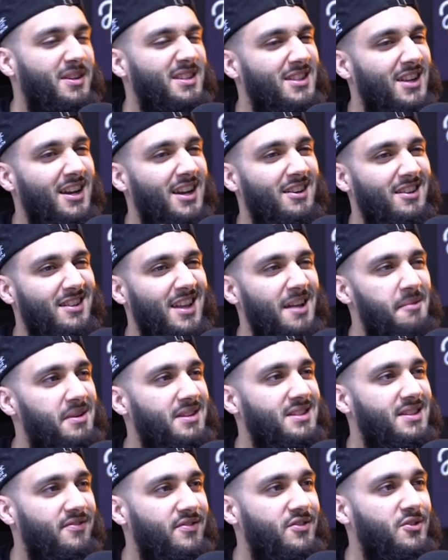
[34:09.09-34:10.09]
Because like, they
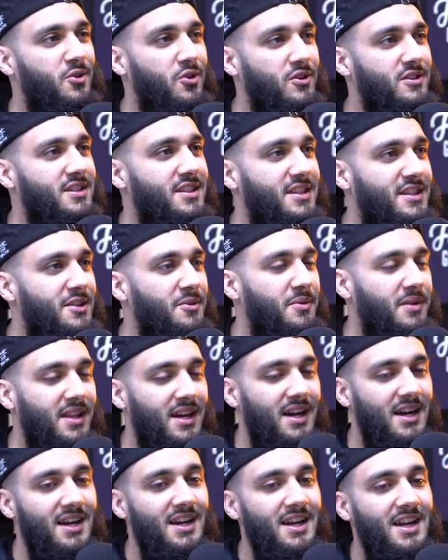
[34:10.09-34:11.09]
must have to constantly deal with
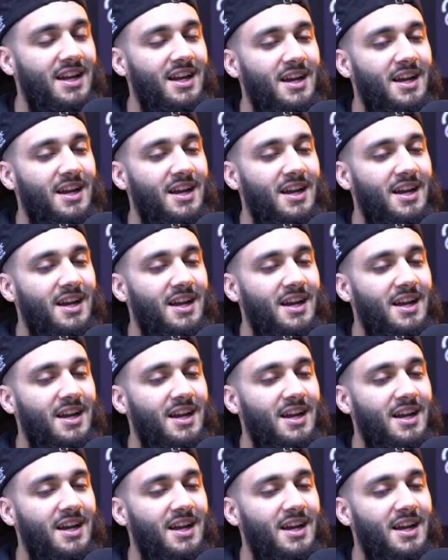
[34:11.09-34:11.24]
that.